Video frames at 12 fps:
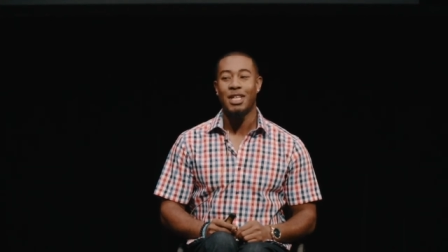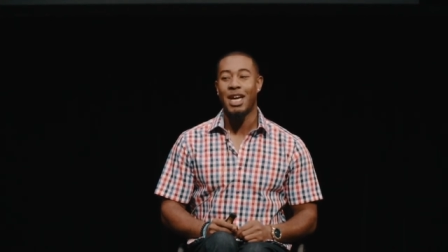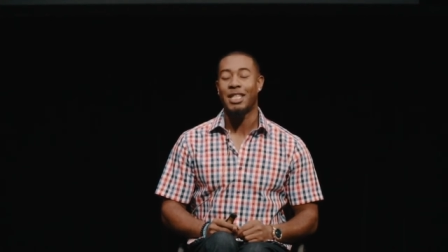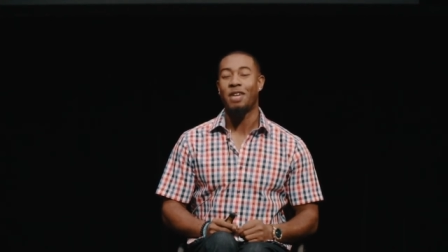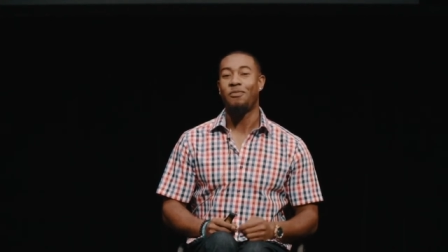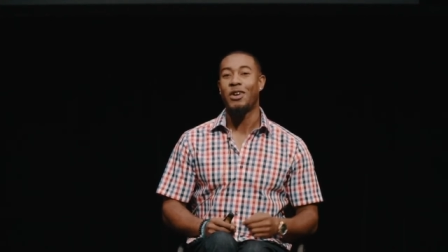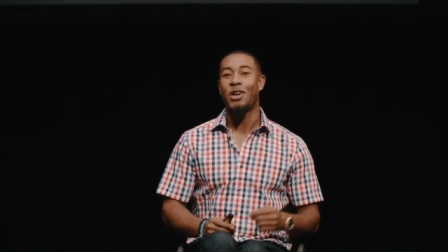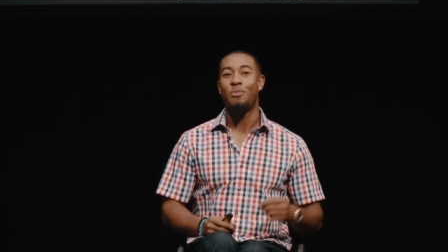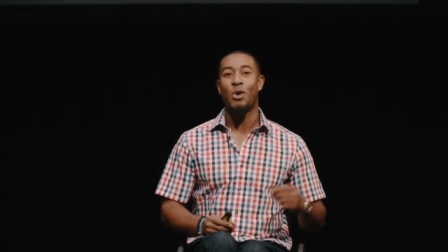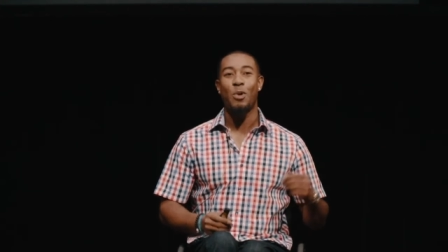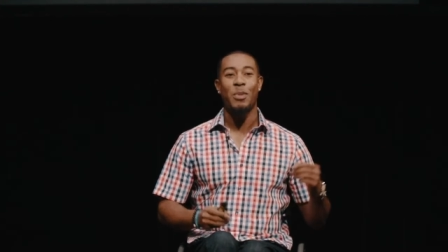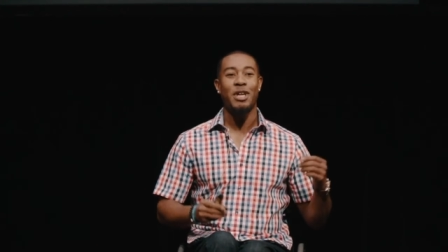At that very
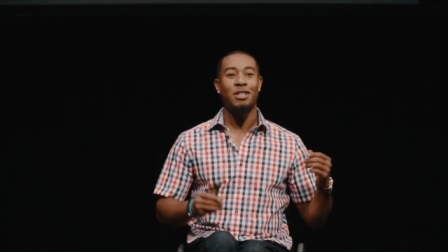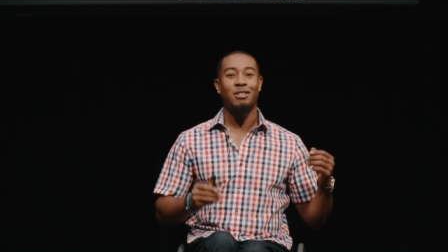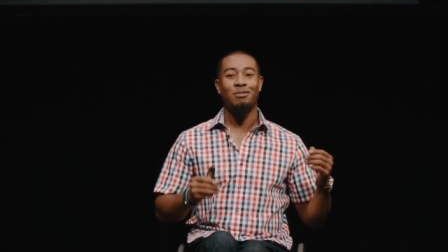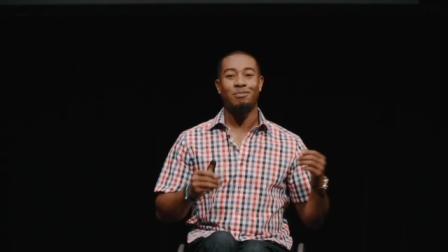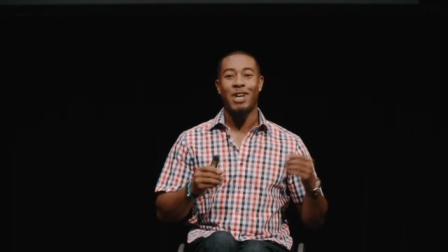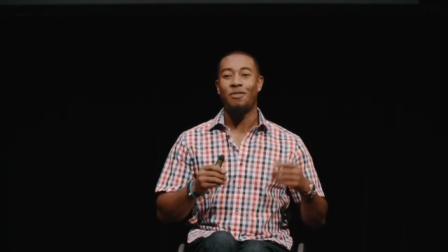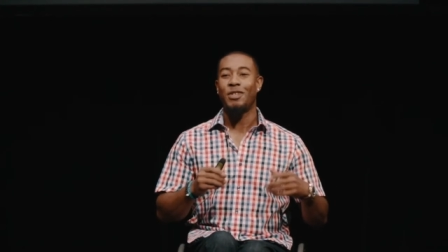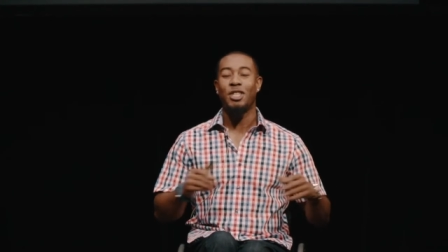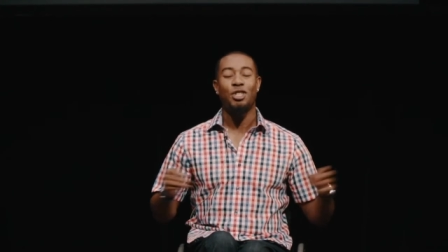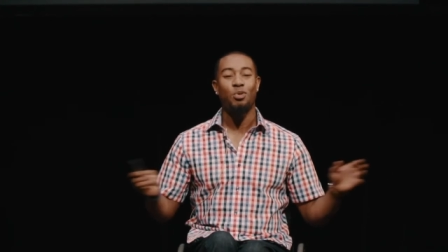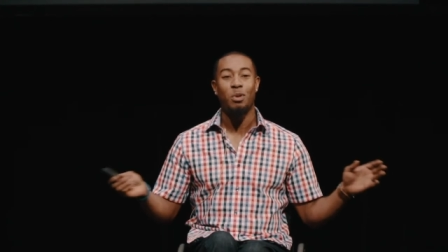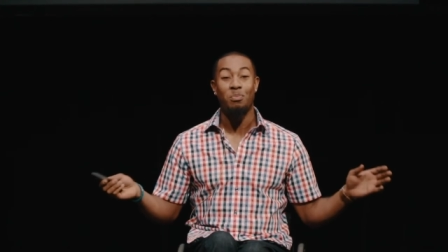moment,
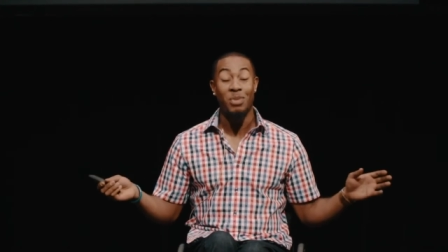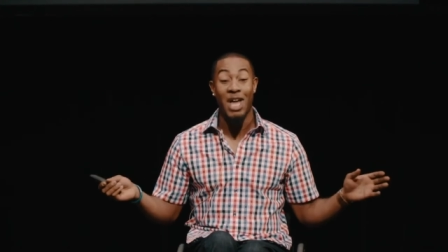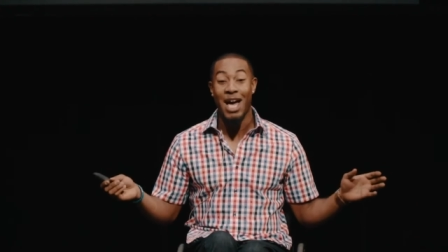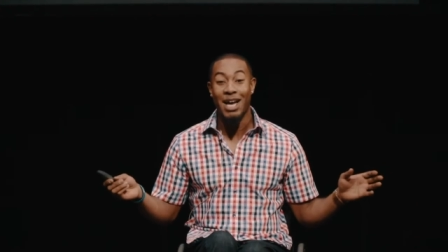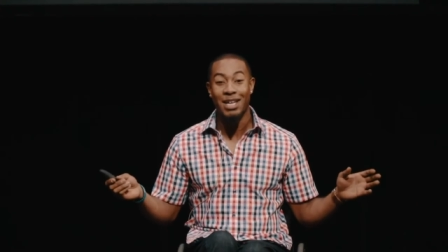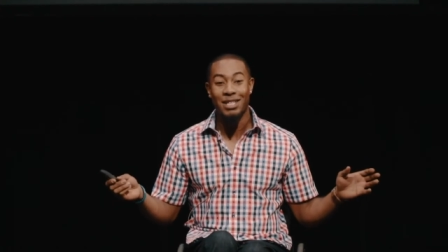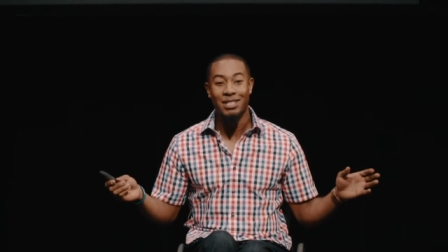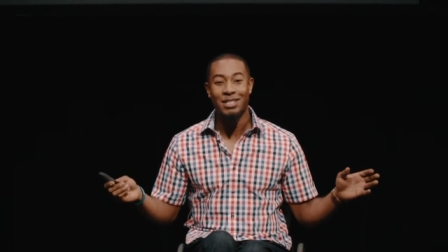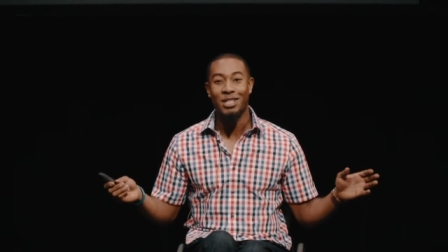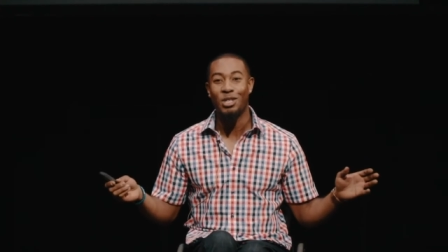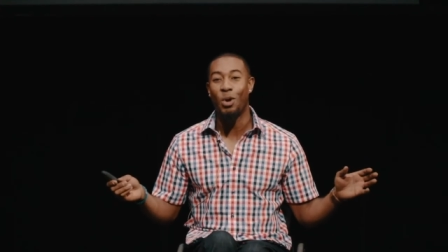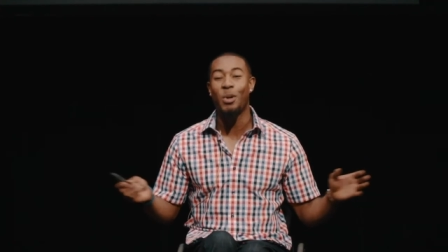everything just went black.
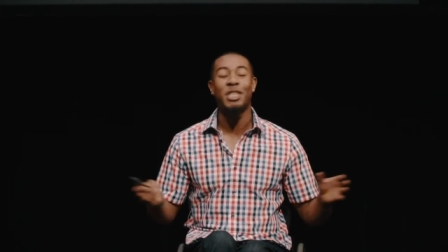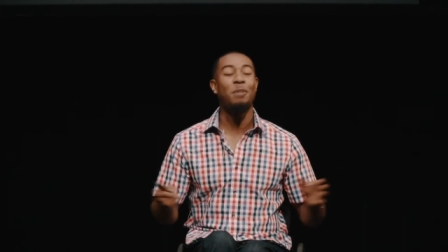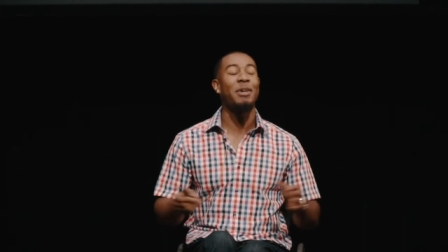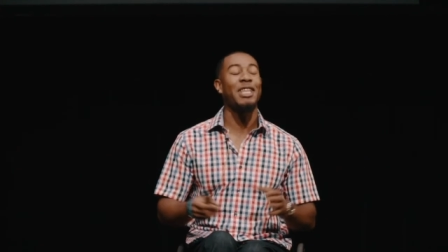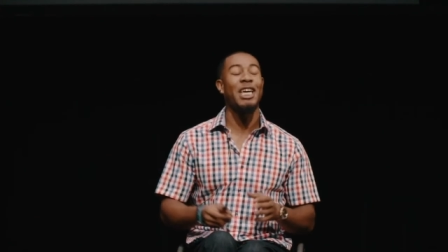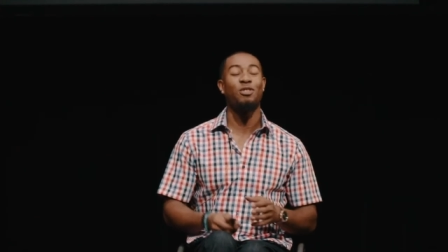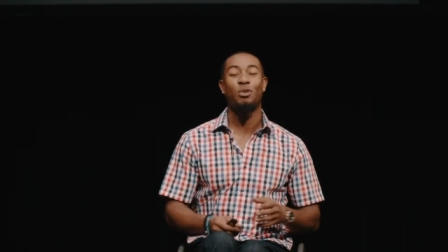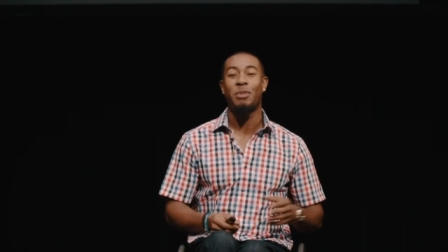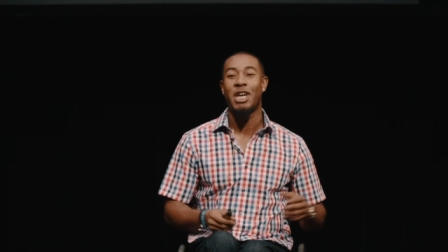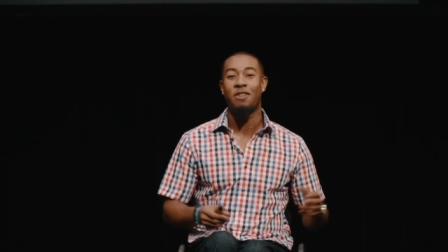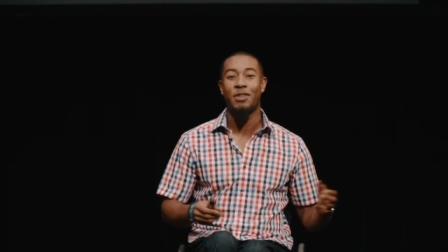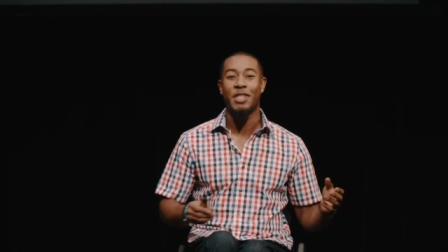Knowing that my legs were
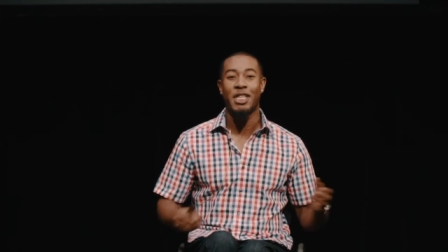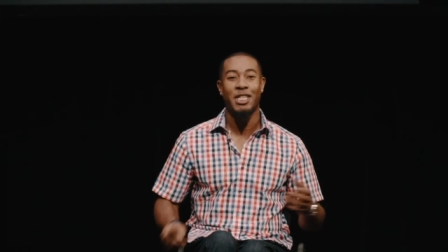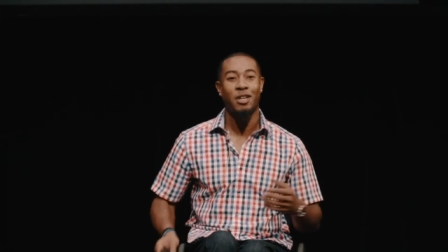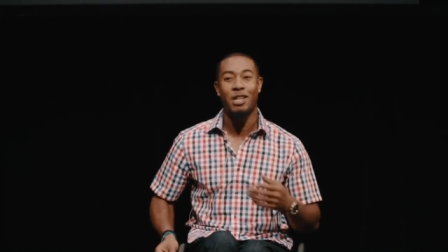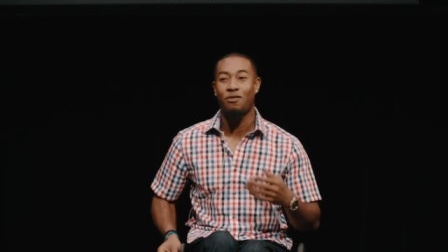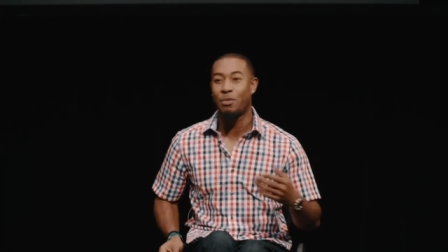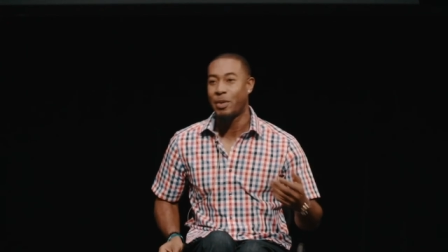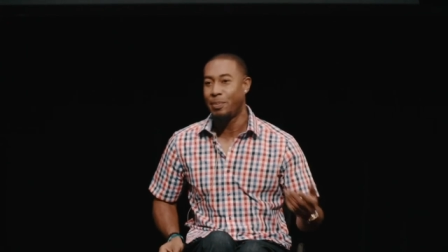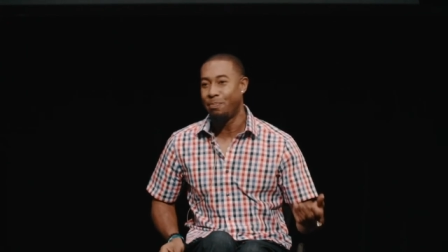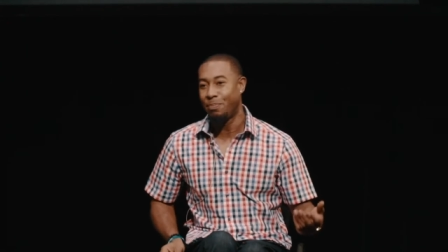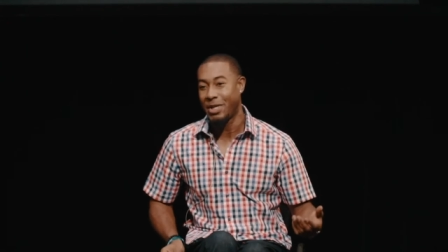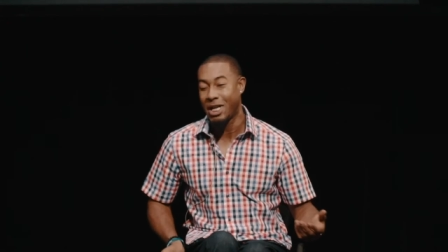my everything, that I'll
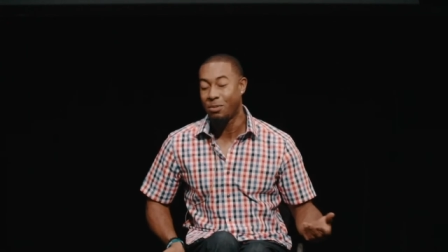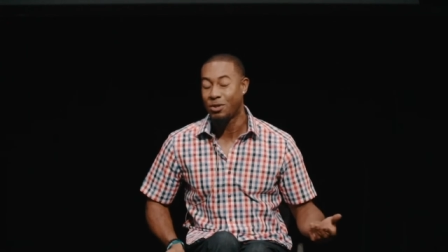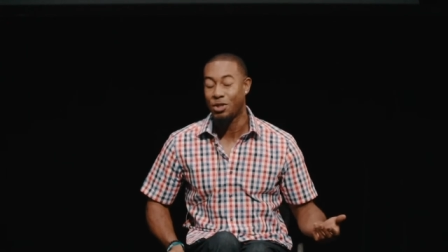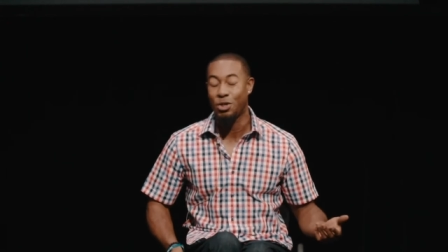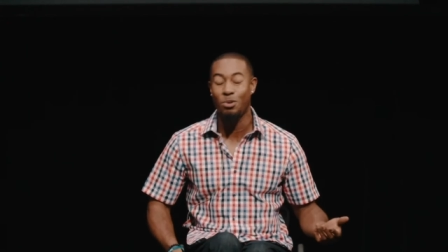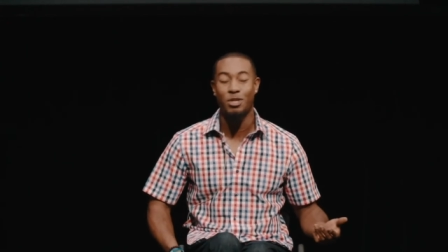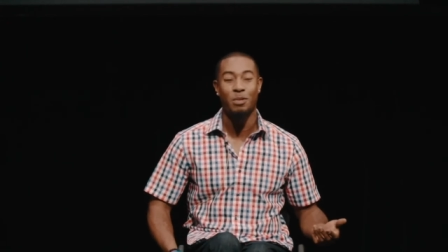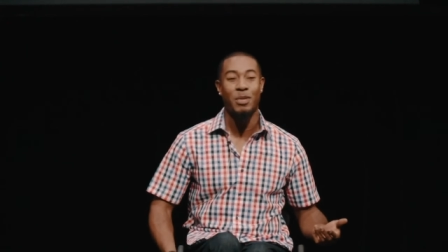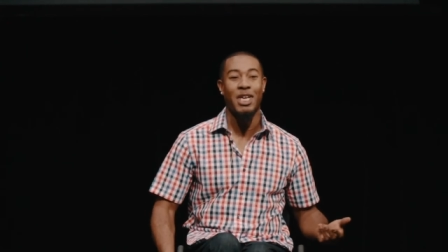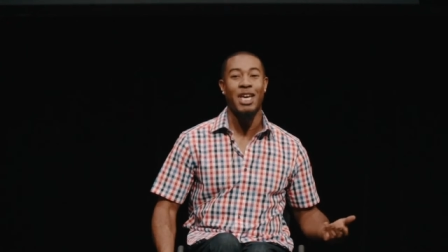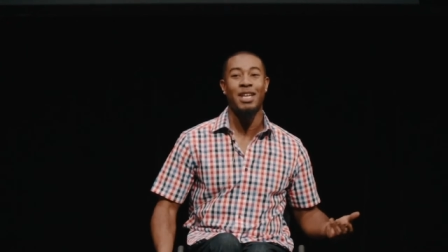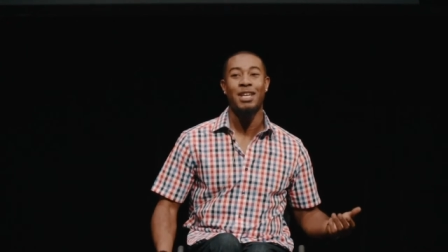never be able to use them
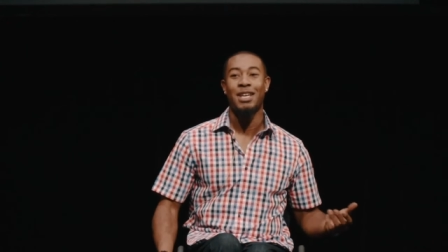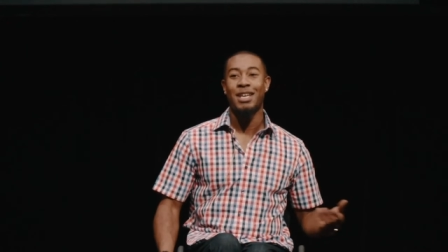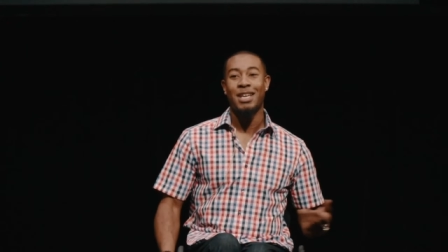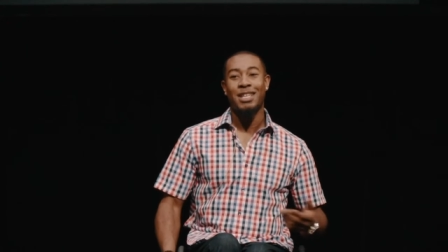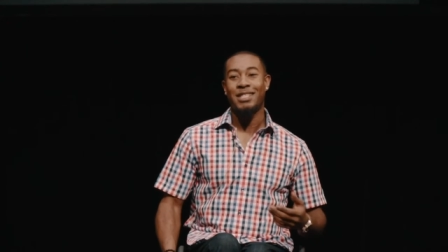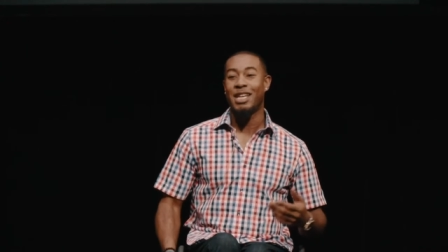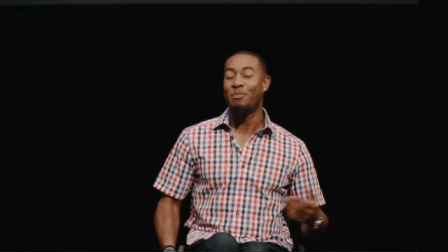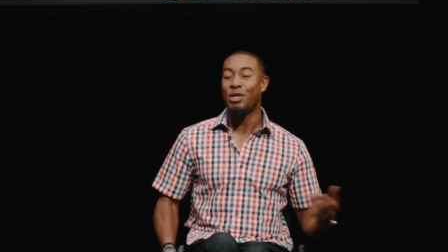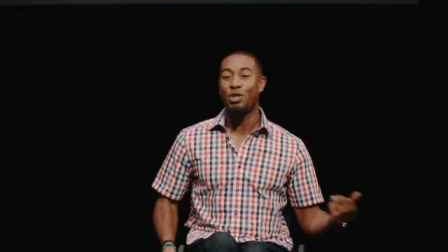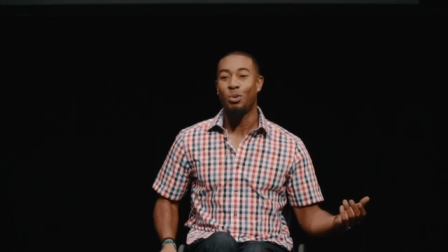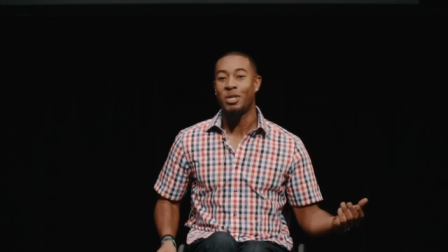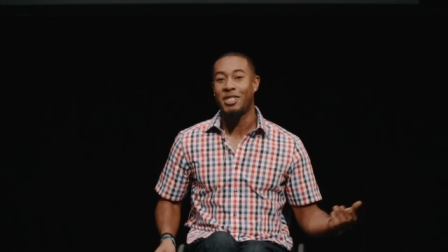again, sent me
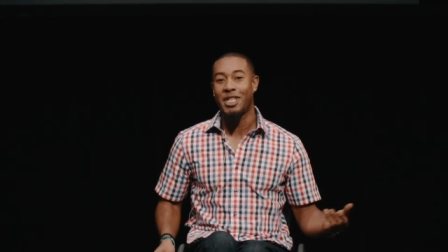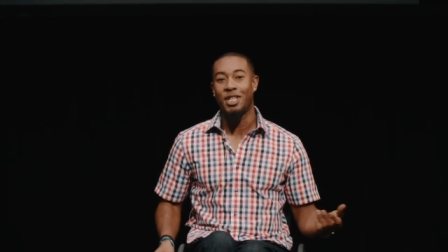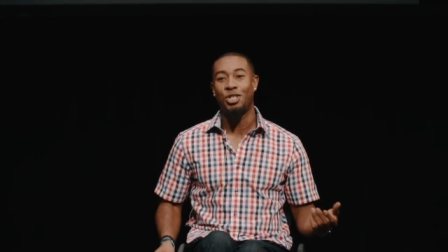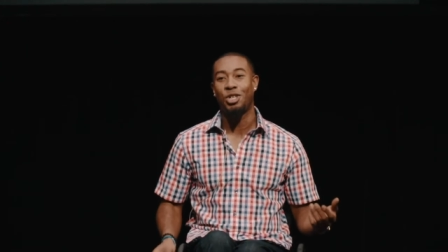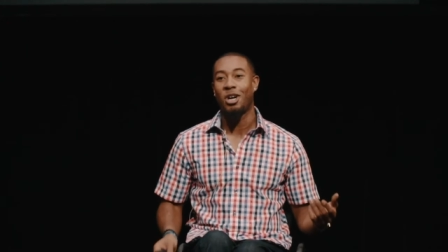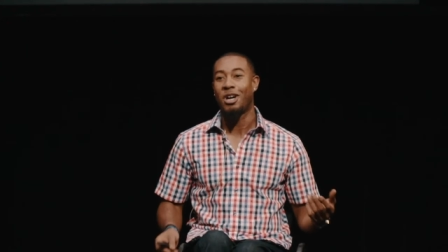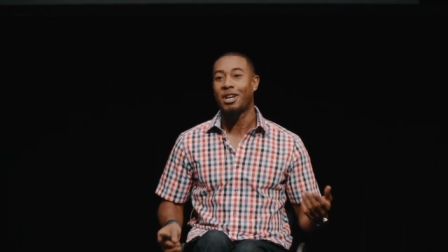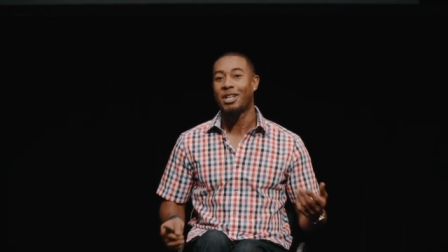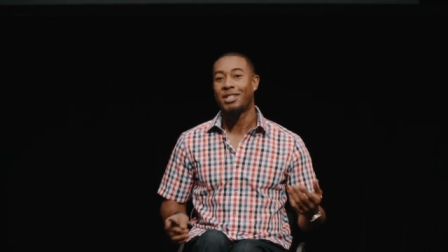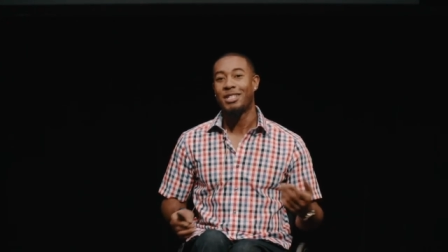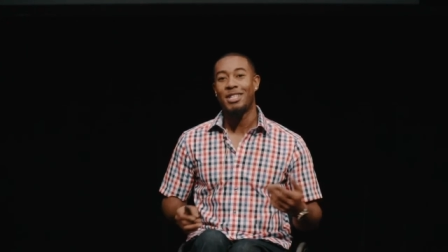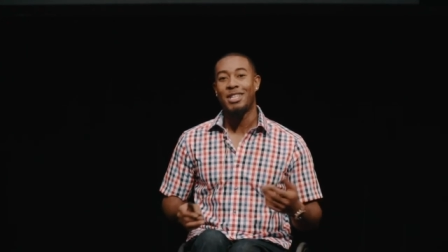into a state of shock.